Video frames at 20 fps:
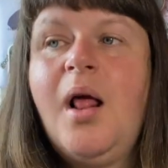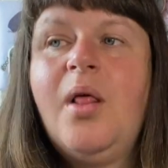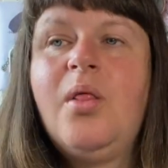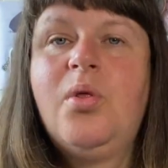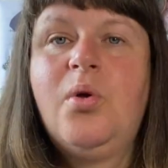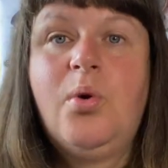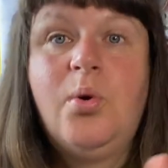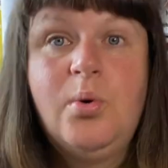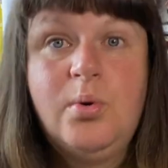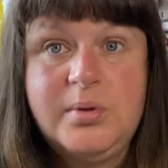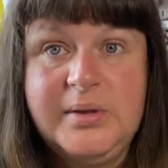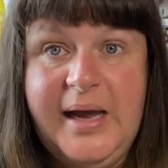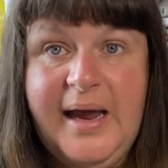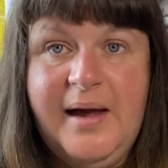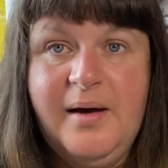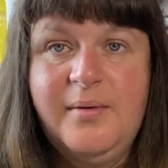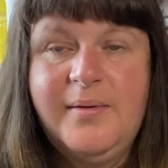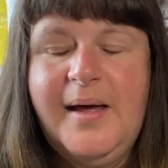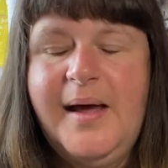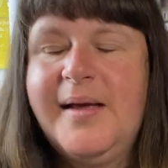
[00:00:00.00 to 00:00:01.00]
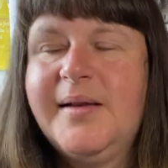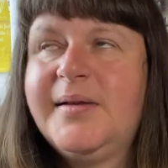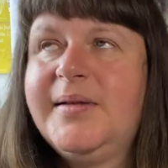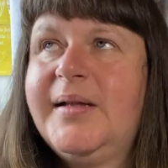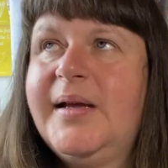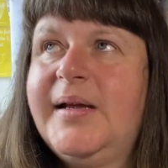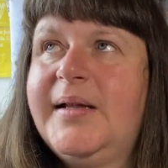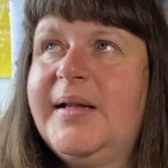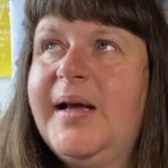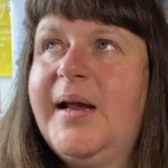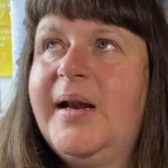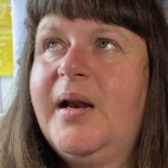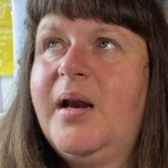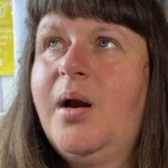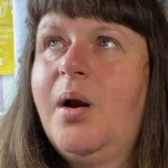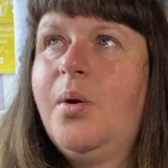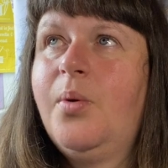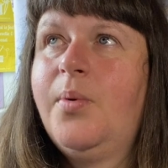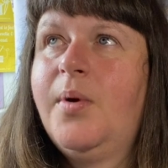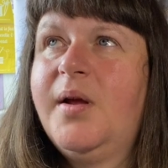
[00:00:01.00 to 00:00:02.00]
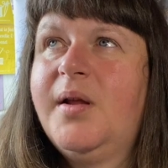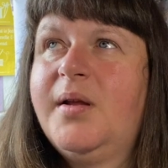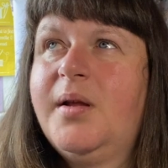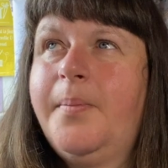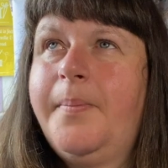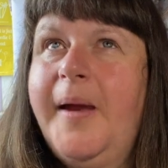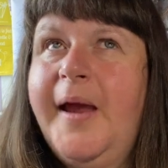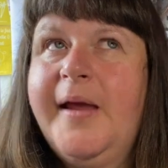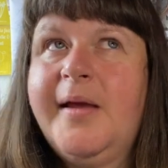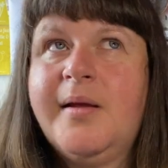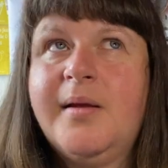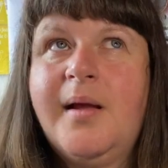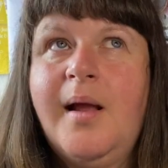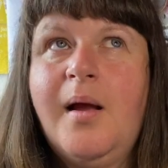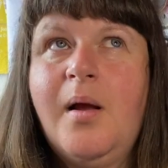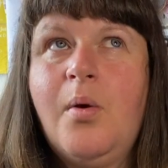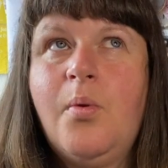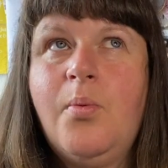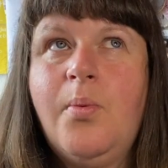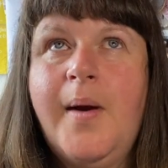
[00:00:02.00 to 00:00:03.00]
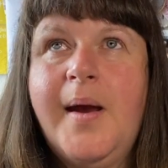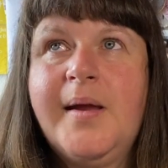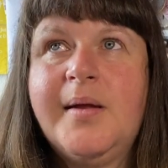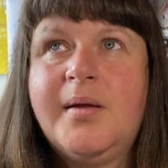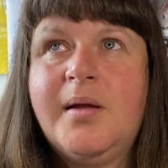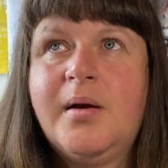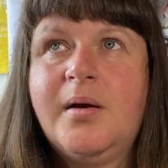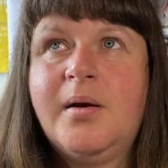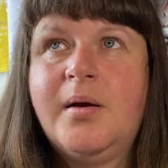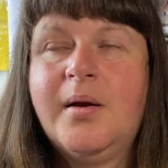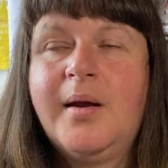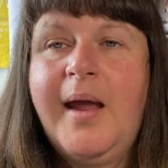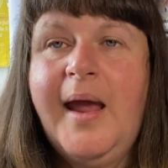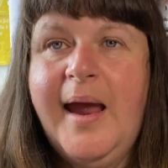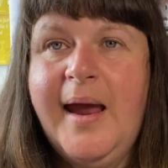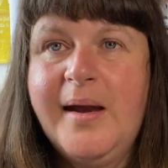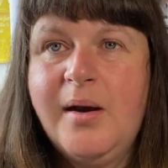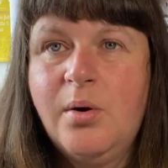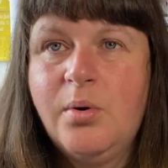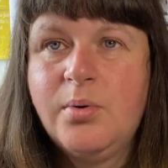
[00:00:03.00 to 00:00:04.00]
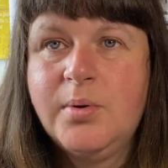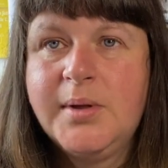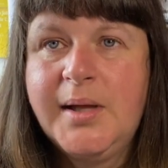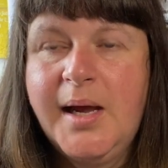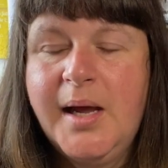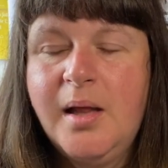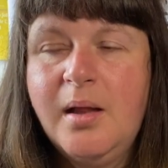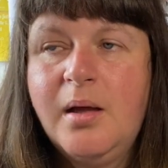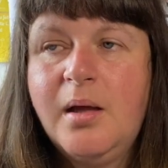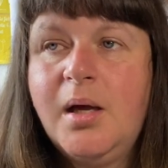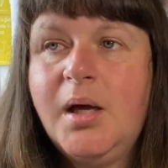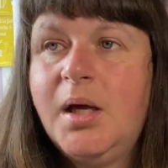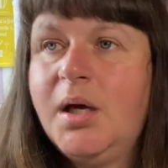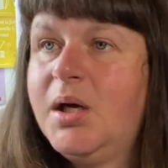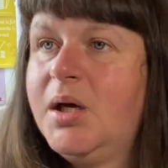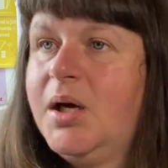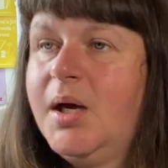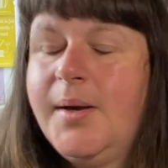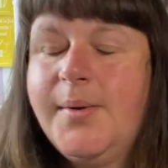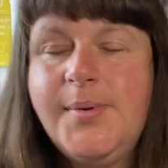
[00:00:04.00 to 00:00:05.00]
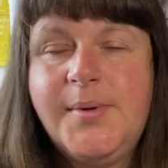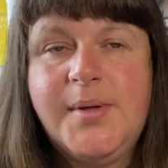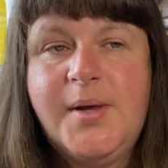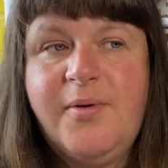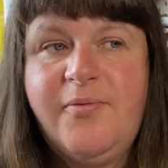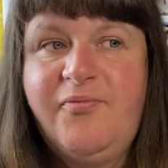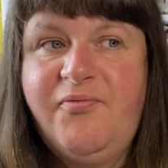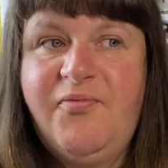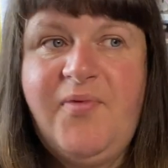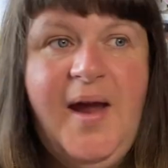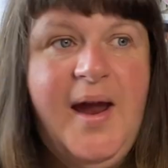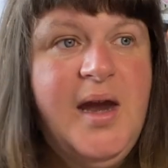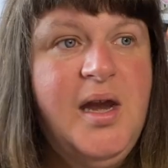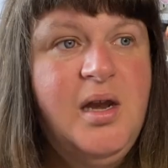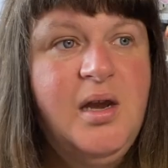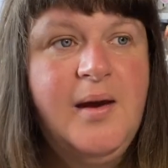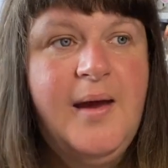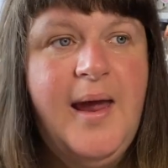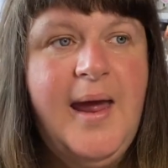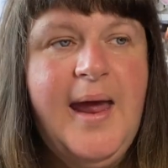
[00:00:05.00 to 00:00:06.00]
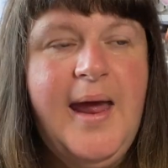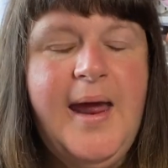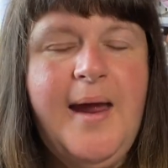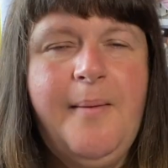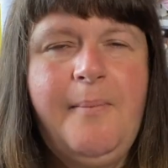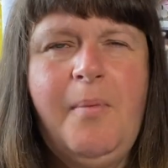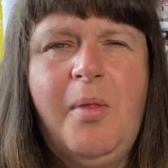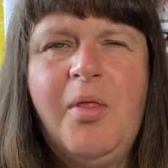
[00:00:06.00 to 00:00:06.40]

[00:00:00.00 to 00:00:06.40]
The hotel that I stayed in was the Best Western Kent Hotel. It was fine.